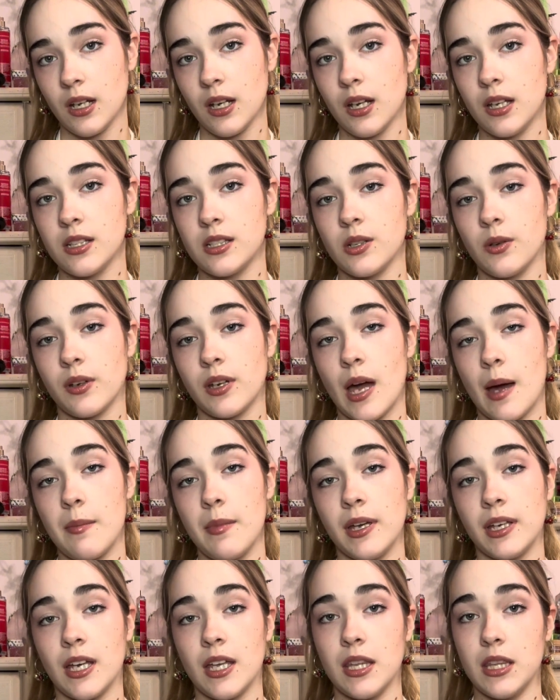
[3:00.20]
So it kept
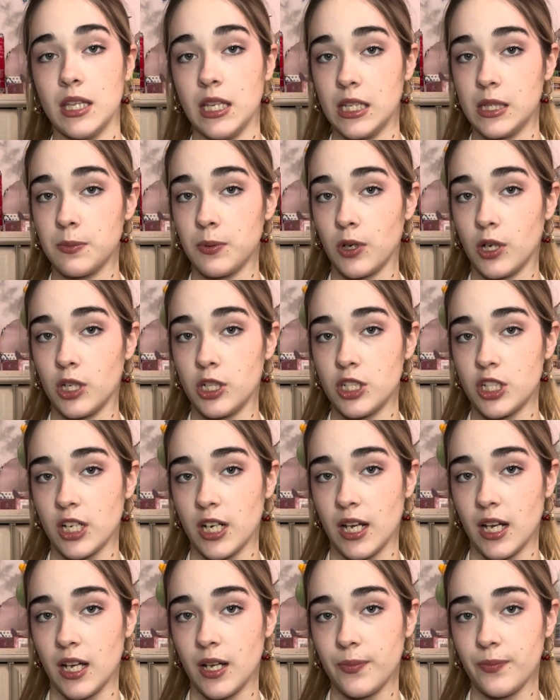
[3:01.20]
making this part
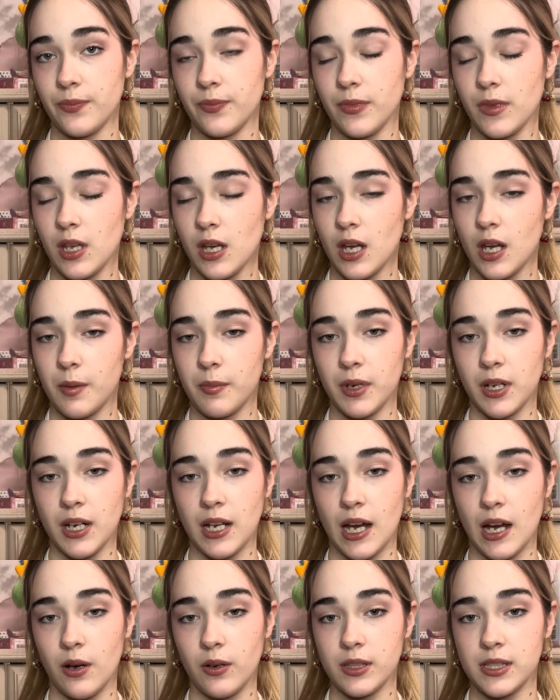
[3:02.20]
jam, but
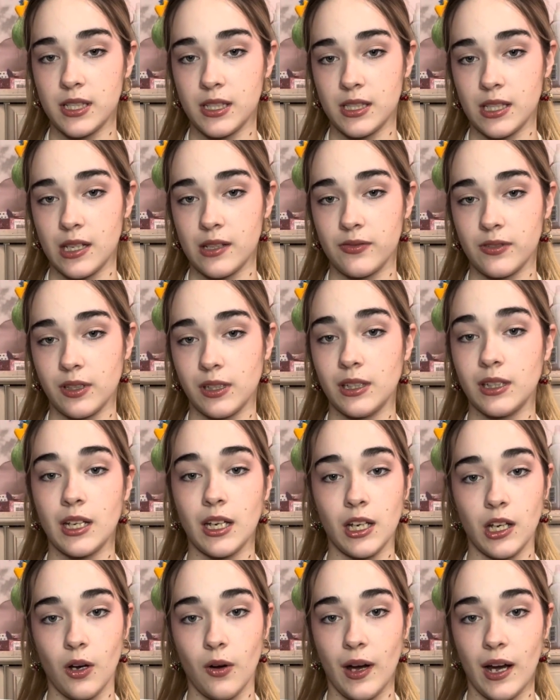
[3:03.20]
now it successfully can
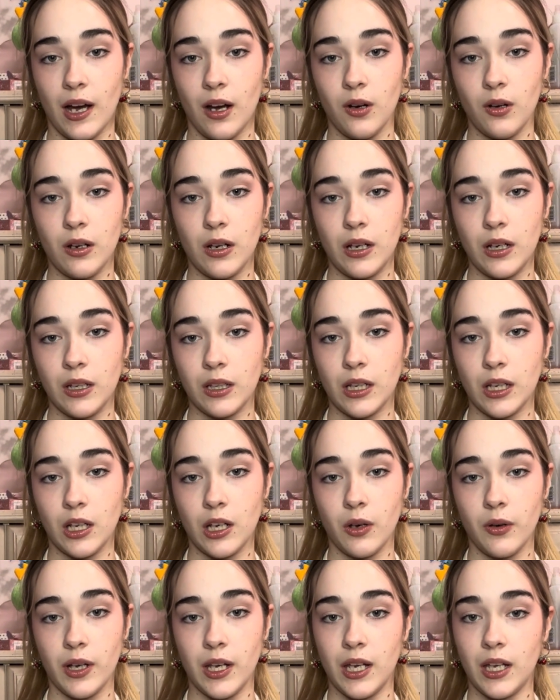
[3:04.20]
go out and it can
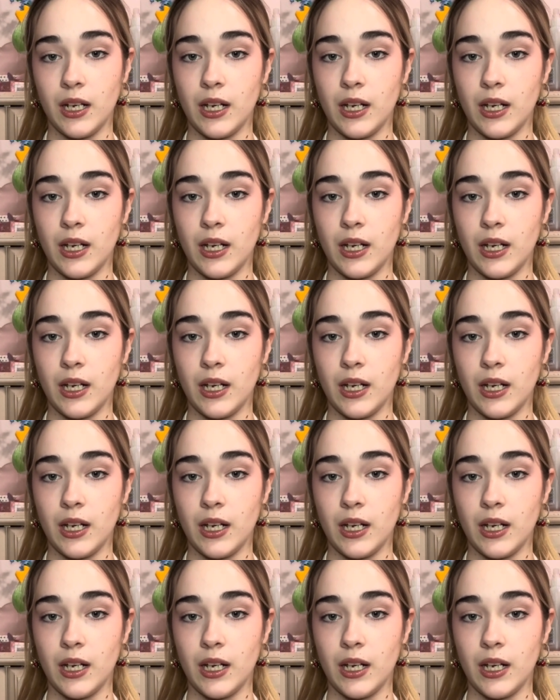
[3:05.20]
go in.